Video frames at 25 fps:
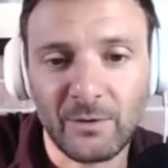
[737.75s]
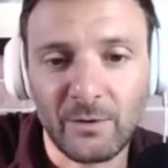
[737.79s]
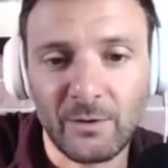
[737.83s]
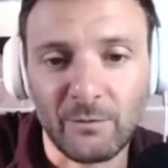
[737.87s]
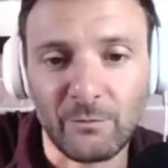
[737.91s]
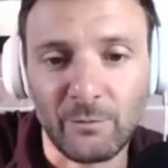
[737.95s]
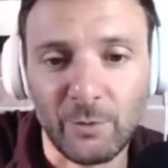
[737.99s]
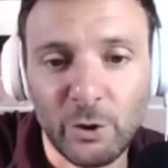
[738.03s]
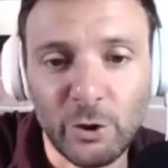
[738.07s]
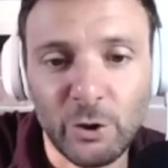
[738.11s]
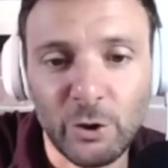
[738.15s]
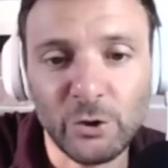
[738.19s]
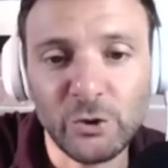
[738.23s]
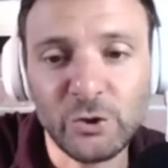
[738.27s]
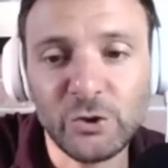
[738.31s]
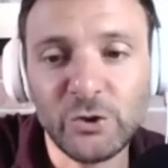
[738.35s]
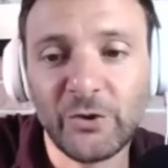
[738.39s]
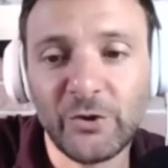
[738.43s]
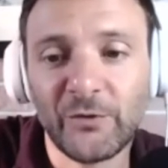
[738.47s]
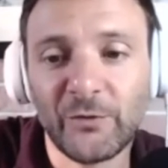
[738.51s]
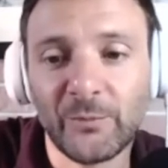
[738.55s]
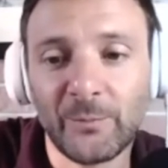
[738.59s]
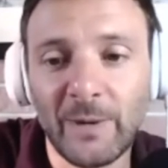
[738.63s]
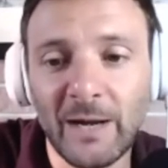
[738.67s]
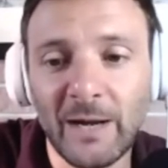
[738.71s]
the
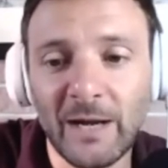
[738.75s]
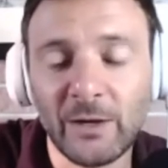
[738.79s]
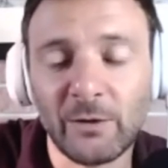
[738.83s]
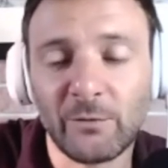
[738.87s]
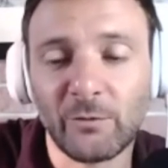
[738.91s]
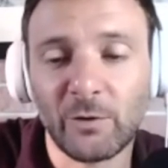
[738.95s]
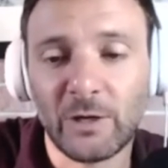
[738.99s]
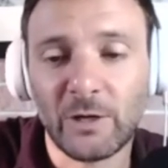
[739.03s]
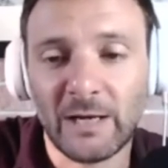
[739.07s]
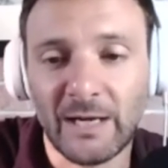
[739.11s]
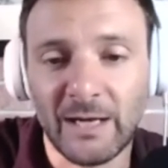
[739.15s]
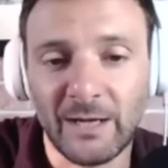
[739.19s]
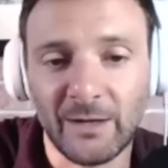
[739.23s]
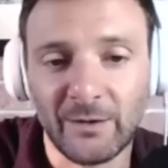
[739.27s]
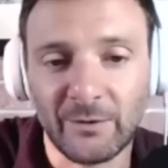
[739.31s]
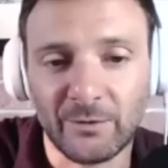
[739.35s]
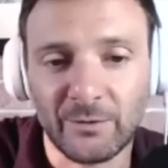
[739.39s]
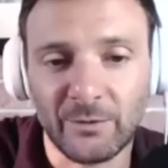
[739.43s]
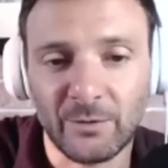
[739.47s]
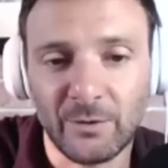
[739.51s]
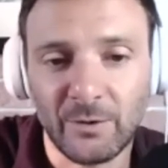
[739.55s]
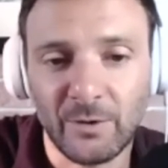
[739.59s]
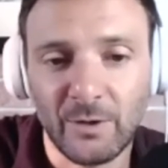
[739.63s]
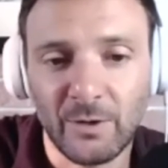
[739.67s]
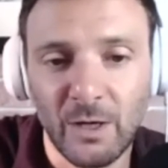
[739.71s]
conscious mind of the client,
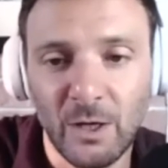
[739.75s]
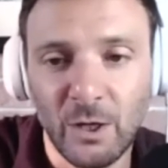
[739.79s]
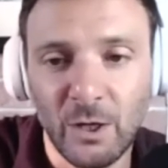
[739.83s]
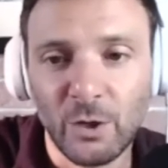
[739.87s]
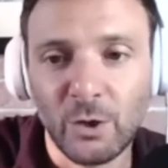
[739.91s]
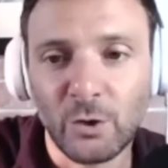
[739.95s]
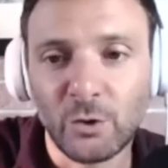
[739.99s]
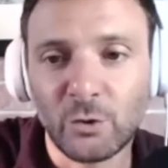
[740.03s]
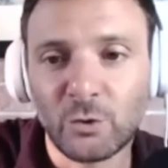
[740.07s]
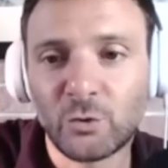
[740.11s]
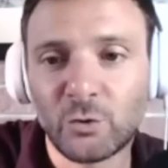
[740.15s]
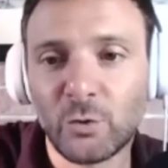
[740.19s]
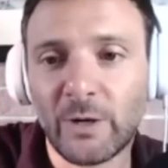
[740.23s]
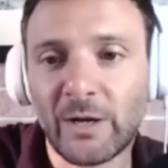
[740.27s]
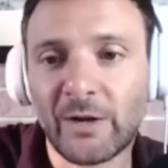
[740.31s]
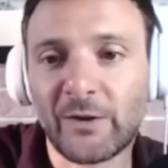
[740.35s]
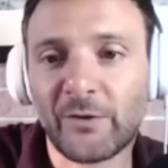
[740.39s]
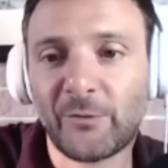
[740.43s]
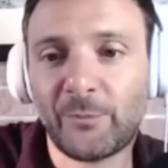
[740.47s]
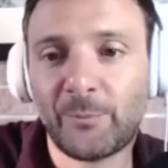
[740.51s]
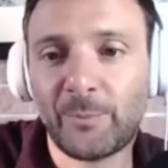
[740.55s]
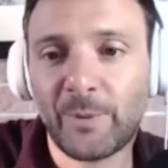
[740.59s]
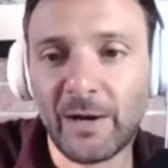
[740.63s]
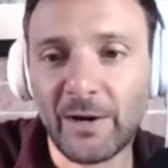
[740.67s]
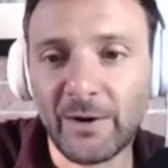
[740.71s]
to
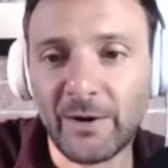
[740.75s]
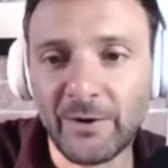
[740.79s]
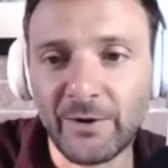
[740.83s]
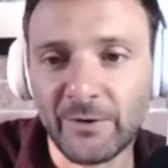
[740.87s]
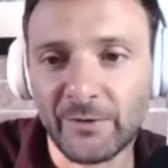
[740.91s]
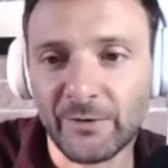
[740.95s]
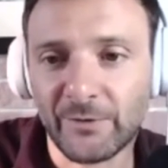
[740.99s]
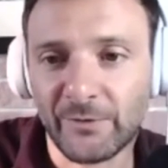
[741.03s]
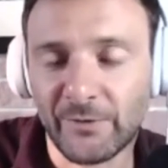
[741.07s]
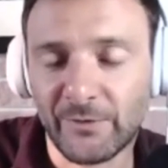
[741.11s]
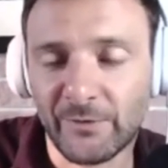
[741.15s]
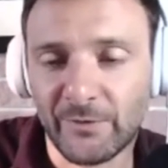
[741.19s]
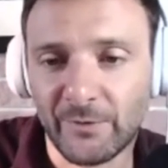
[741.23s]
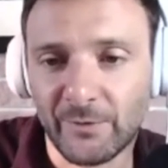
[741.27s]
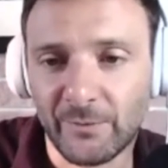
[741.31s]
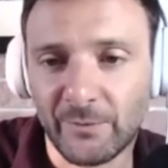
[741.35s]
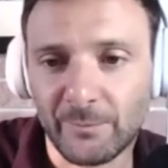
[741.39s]
experience